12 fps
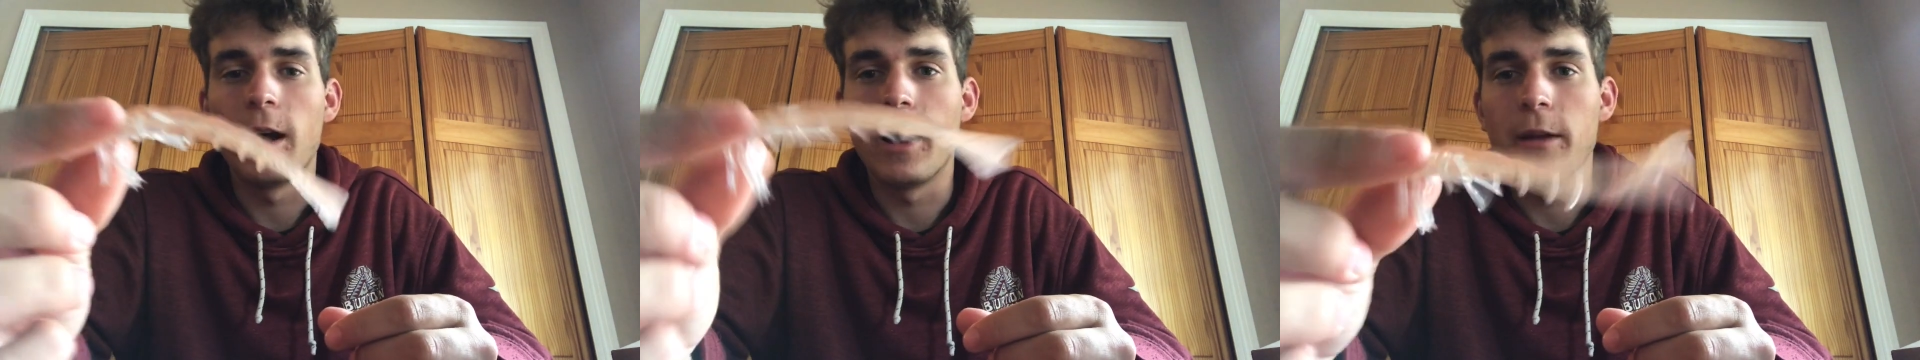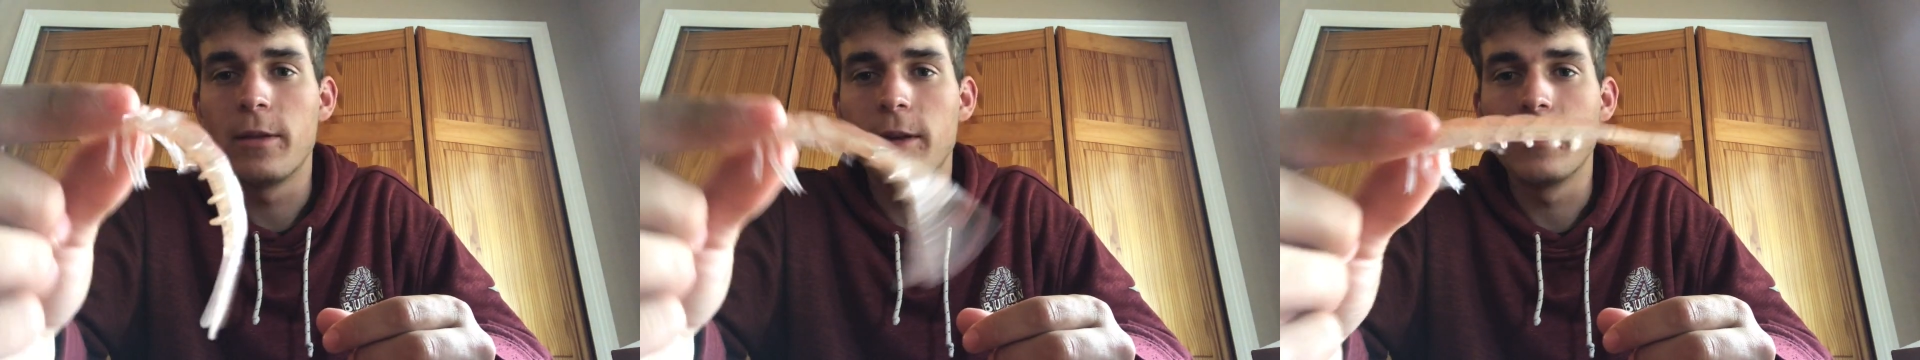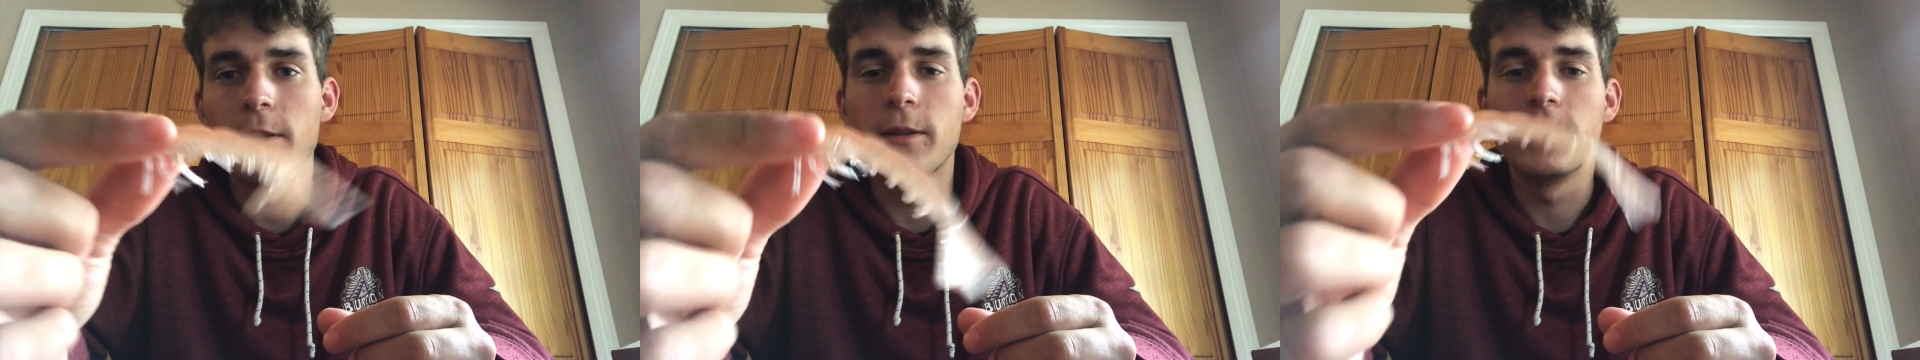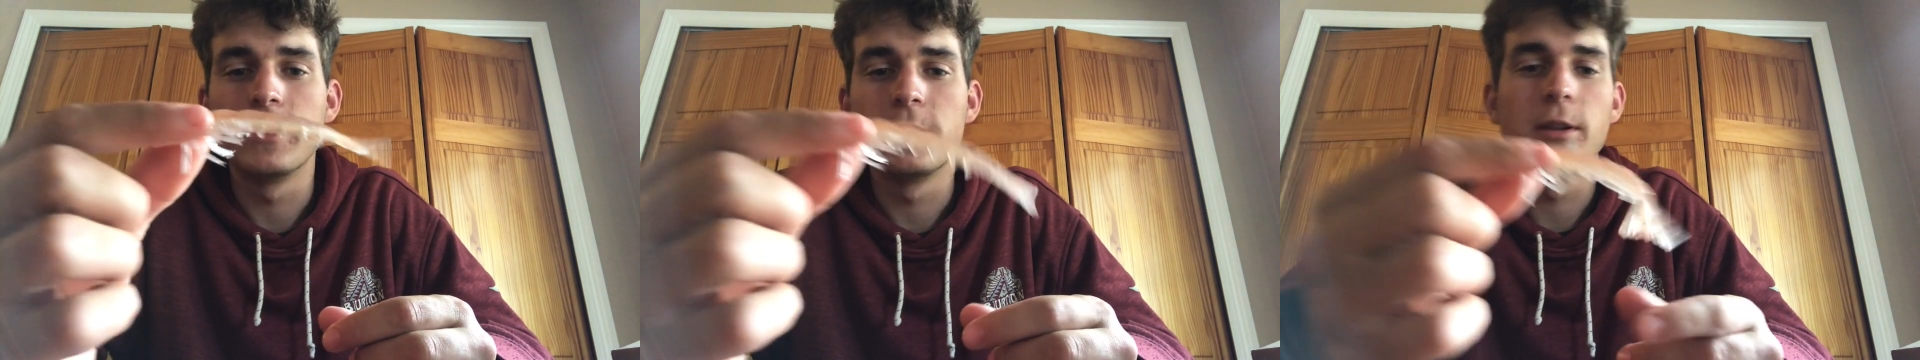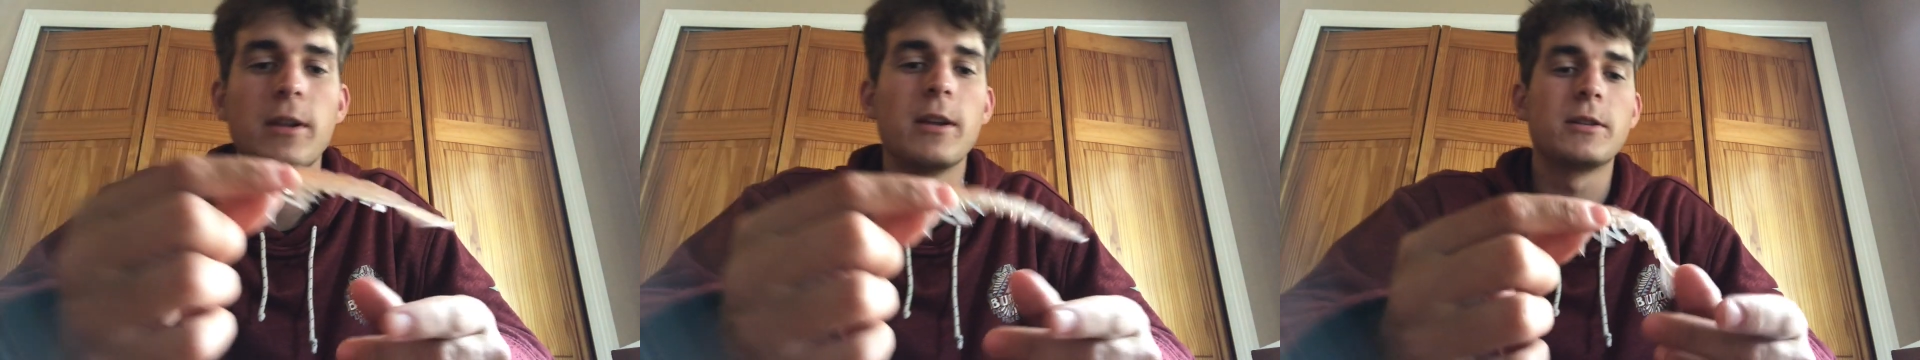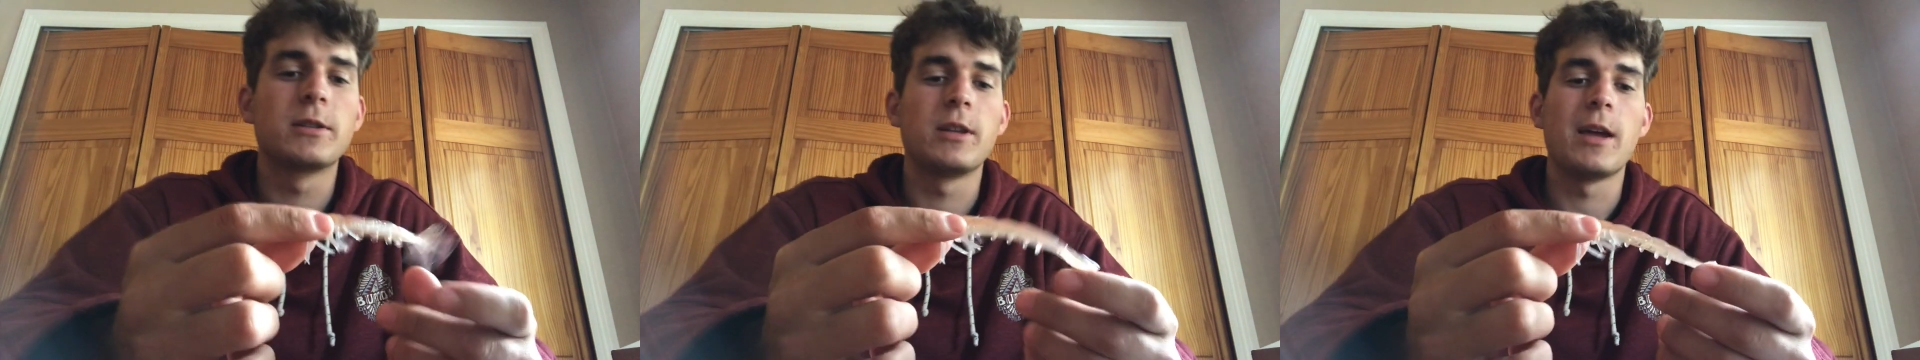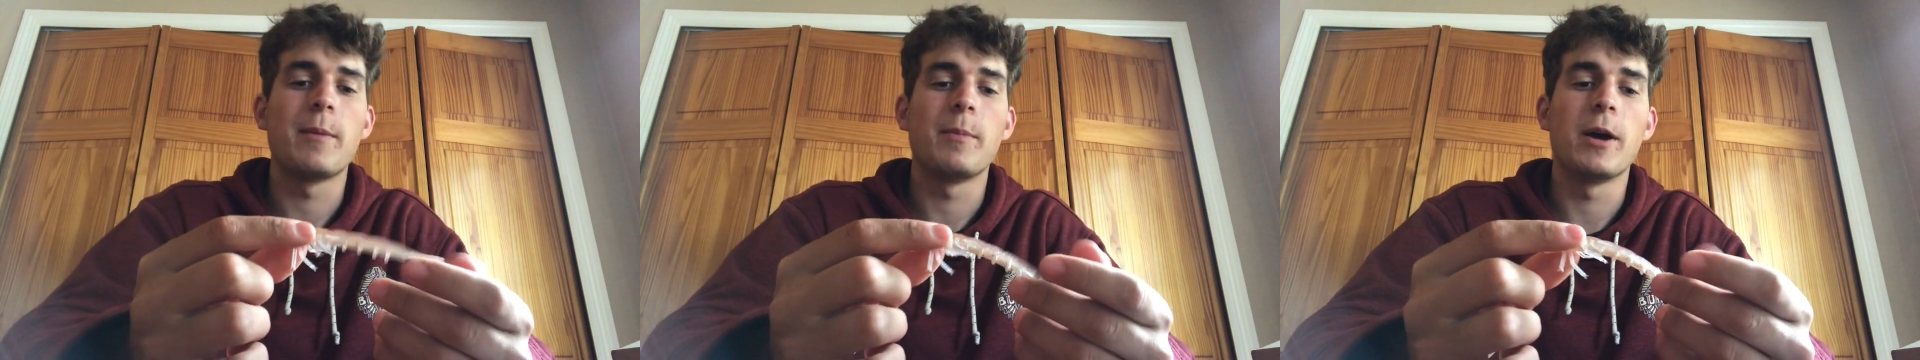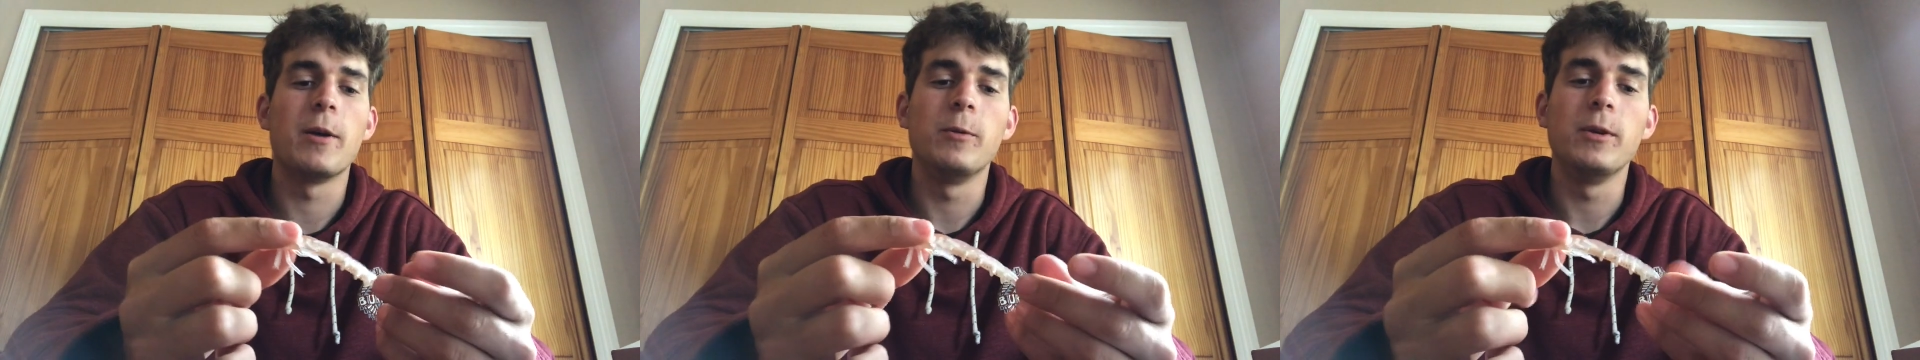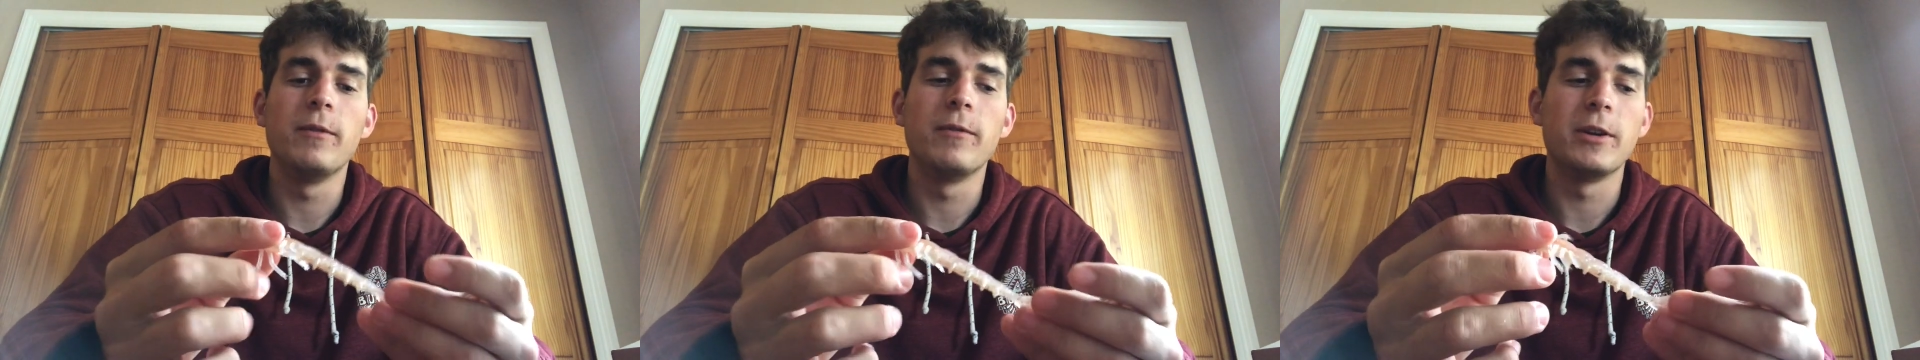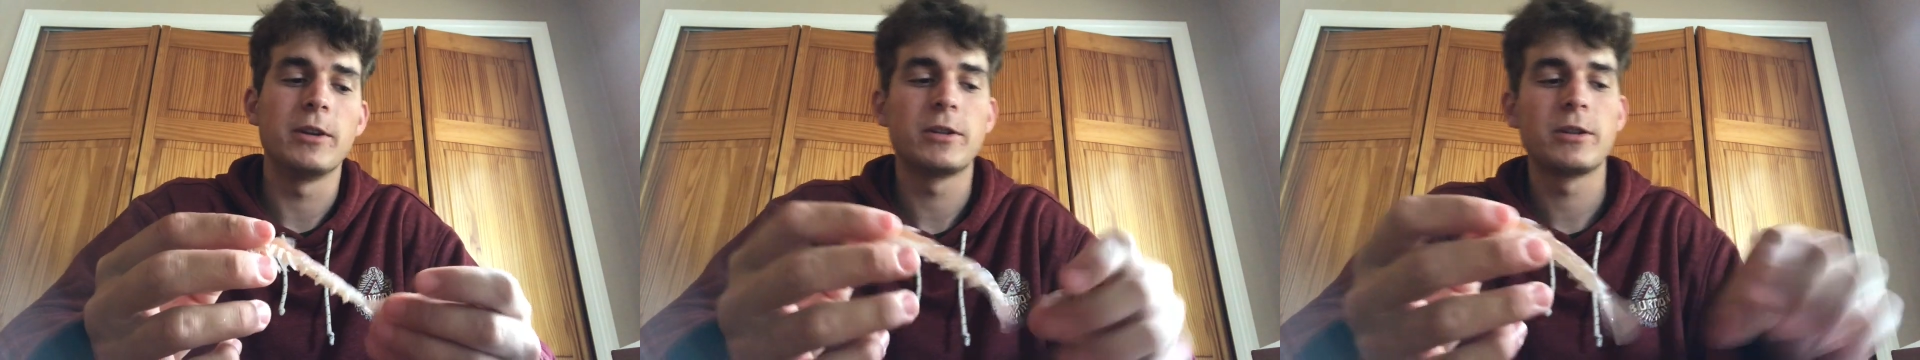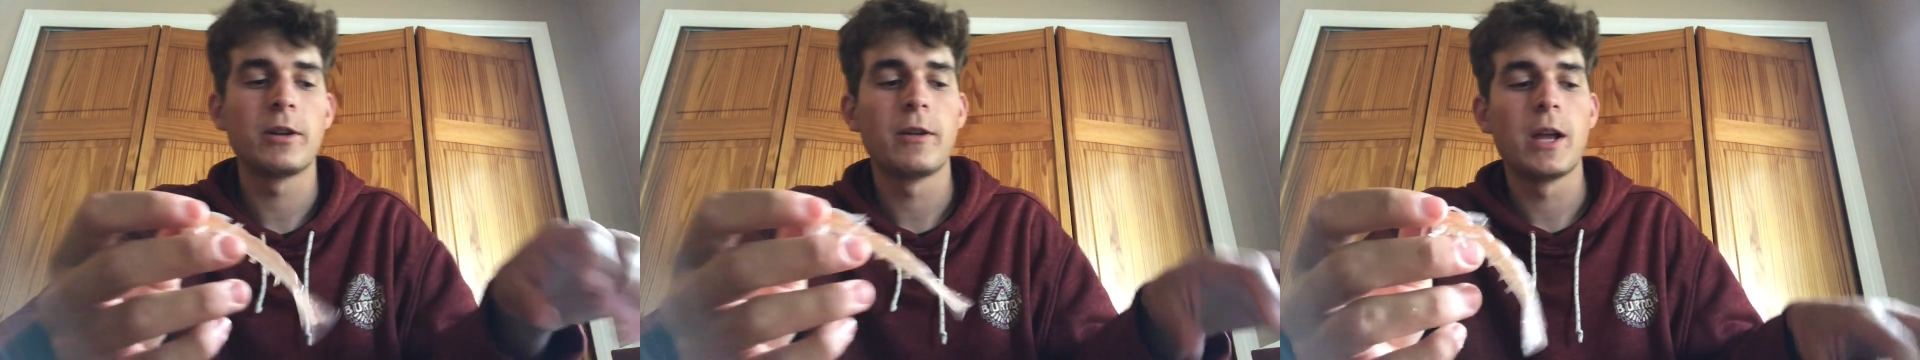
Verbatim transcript: I think that this is going to get slammed by a weak fish.